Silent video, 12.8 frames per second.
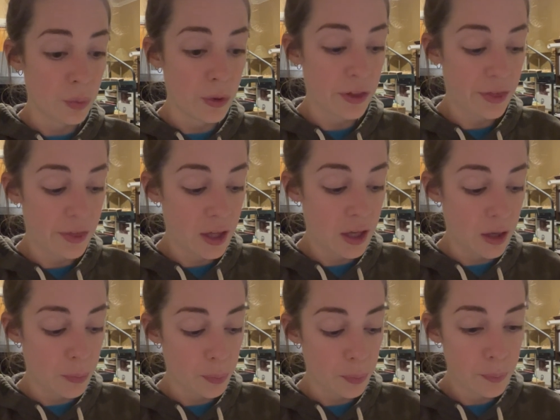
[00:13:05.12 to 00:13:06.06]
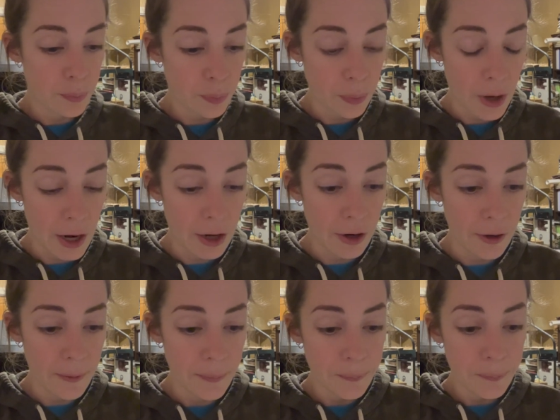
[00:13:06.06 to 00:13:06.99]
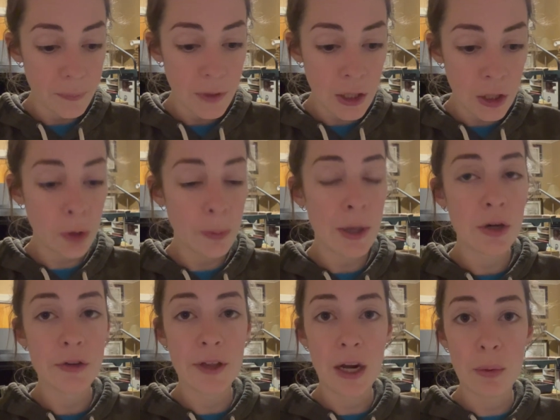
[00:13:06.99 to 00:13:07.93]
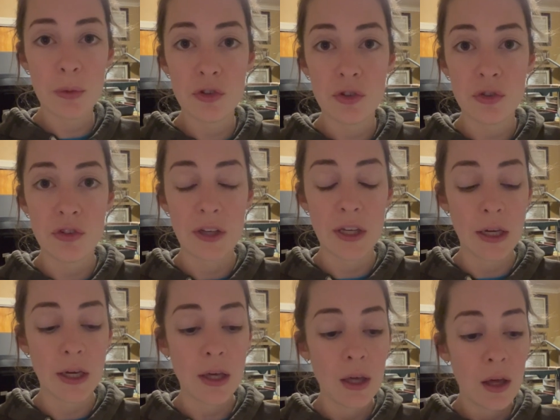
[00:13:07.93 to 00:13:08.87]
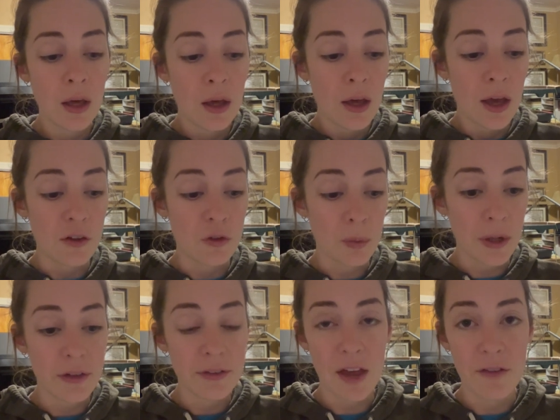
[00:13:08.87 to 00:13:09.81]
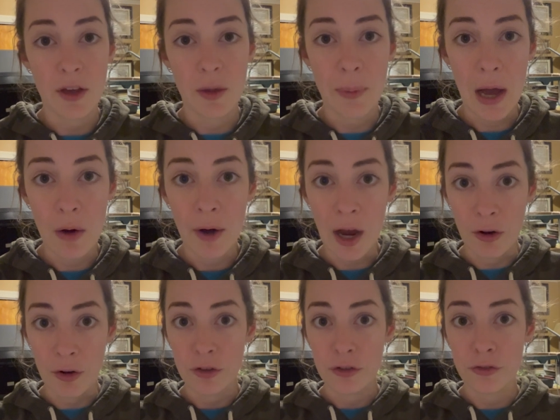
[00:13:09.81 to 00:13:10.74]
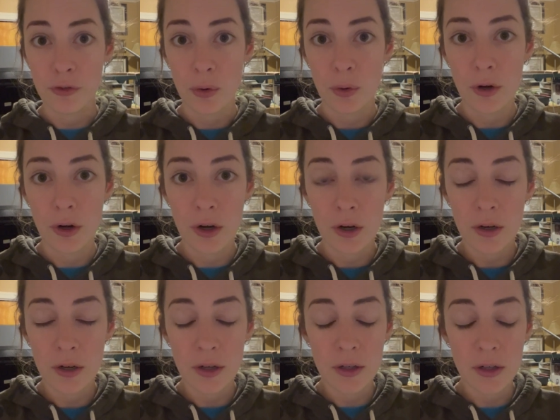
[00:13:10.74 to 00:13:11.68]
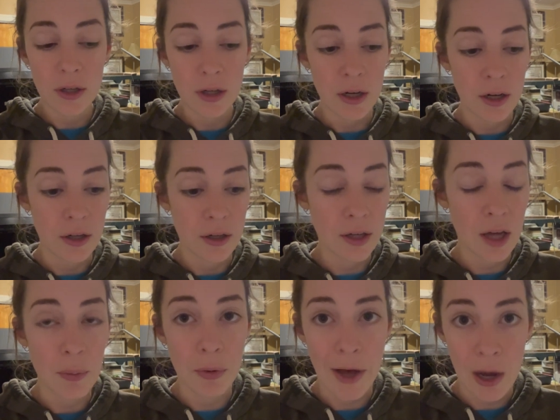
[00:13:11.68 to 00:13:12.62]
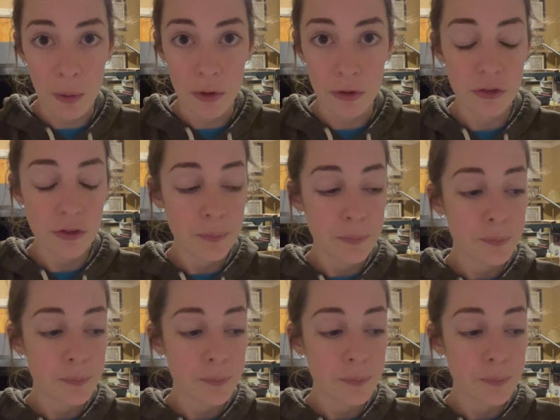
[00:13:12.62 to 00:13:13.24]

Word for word: with the prior incubator that I was using, as well as having a power outage for a couple hours.